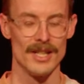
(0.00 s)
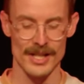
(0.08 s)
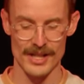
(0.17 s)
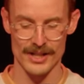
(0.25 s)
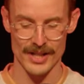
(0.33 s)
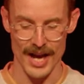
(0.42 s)

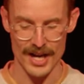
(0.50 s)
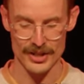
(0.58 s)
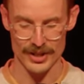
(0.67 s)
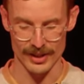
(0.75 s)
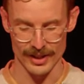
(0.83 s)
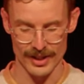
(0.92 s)
is
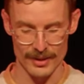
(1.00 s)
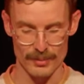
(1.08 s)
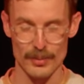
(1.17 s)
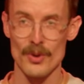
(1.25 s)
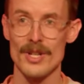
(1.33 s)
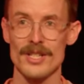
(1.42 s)
actually
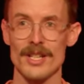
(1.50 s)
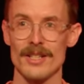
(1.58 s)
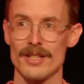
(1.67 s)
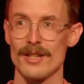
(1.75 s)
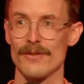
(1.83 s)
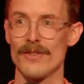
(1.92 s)
pointing
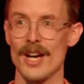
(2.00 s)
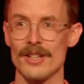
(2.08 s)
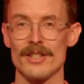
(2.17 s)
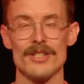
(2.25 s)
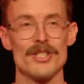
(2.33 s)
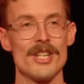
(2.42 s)
to the fact
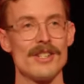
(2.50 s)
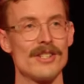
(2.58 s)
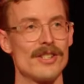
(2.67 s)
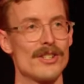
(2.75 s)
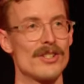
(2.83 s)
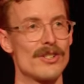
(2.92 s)
that
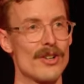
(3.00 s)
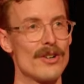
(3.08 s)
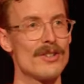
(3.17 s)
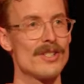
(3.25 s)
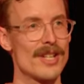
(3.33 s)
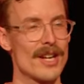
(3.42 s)
Jesus is
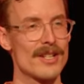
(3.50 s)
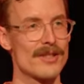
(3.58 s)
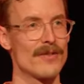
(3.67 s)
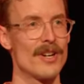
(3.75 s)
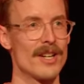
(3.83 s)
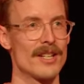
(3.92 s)
so
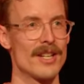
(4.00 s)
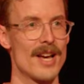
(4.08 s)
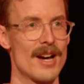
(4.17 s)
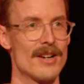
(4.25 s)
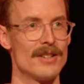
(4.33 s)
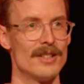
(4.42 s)
satisfying
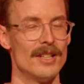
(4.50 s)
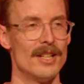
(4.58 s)
now